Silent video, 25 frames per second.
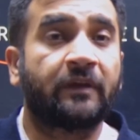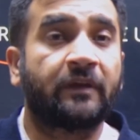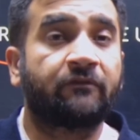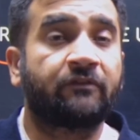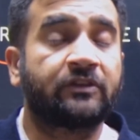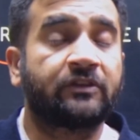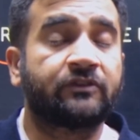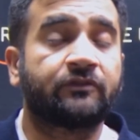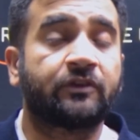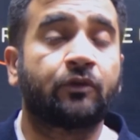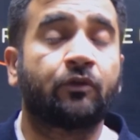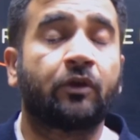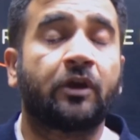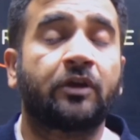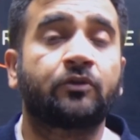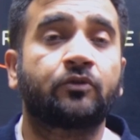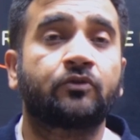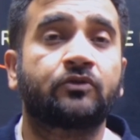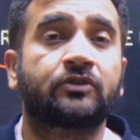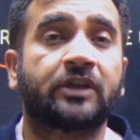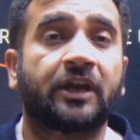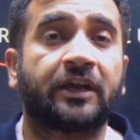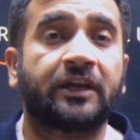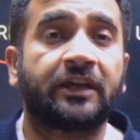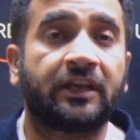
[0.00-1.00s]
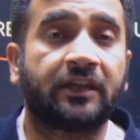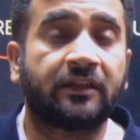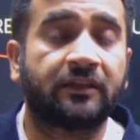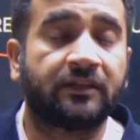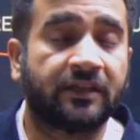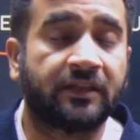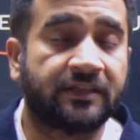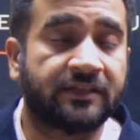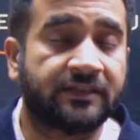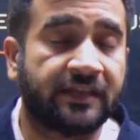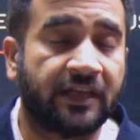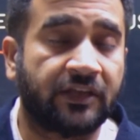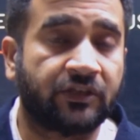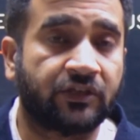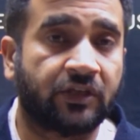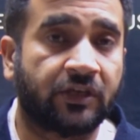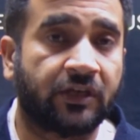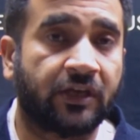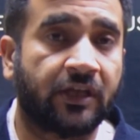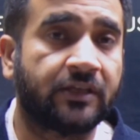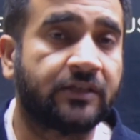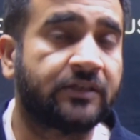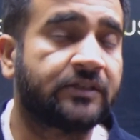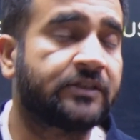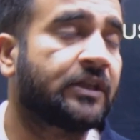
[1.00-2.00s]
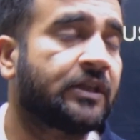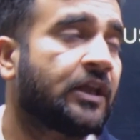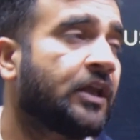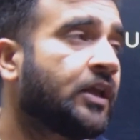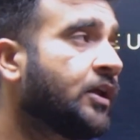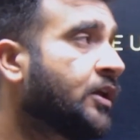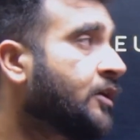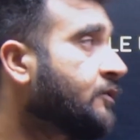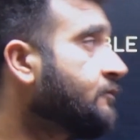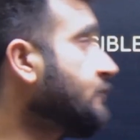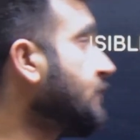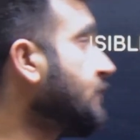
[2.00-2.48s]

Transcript: which we are going to study in this session is the